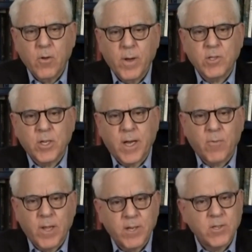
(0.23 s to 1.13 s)
U.S.-China
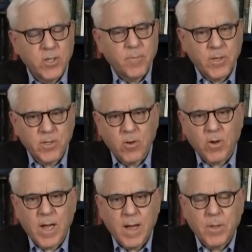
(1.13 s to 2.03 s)
relationship is a little
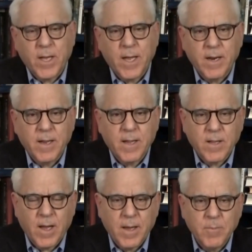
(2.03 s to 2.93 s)
complicated at
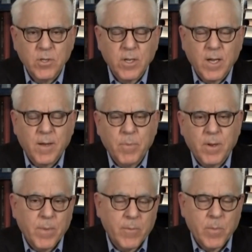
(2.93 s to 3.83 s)
times,
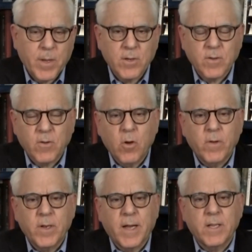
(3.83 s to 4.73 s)
maybe because of
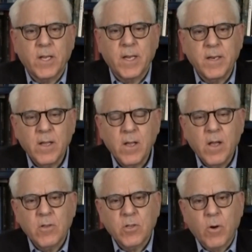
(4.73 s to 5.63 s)
COVID-19.
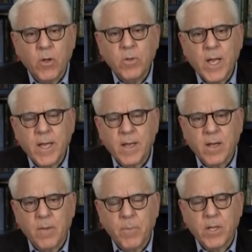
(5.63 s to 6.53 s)
So are you taking
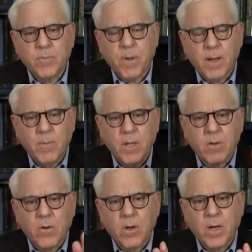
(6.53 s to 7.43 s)
companies public
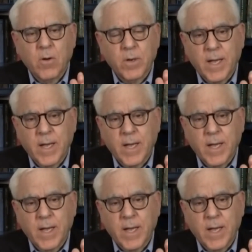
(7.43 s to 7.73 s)
on